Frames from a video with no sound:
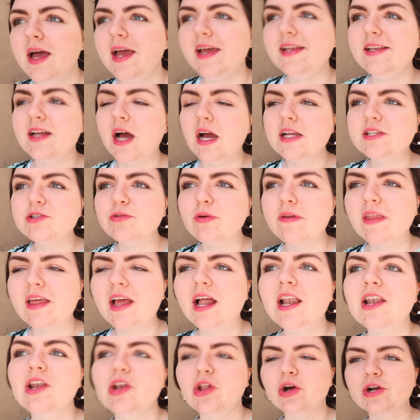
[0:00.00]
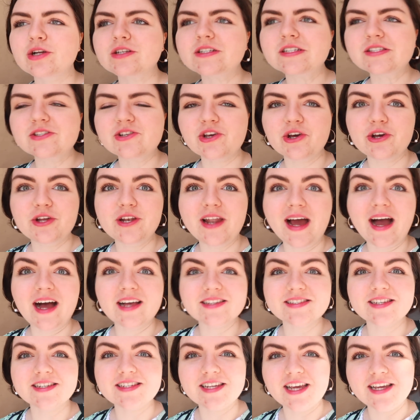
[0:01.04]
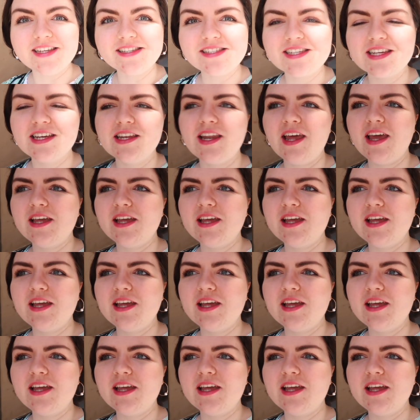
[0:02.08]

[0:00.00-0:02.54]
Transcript: I don't think it looked as good as it tasted.